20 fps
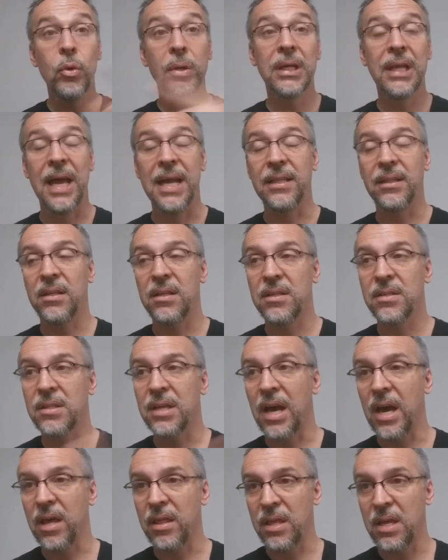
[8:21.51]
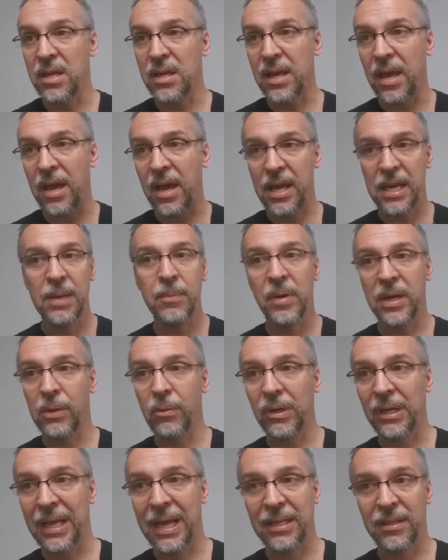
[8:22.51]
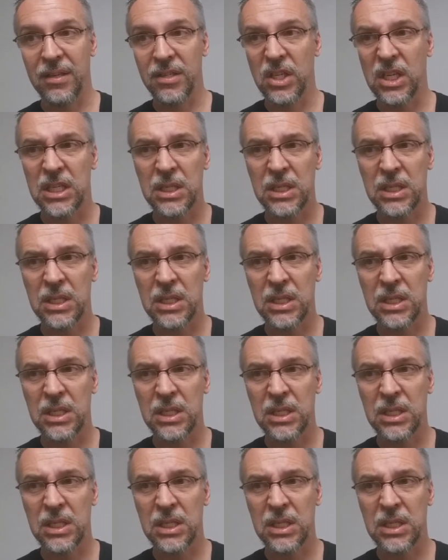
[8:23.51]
Who would like this? I think anybody would like this,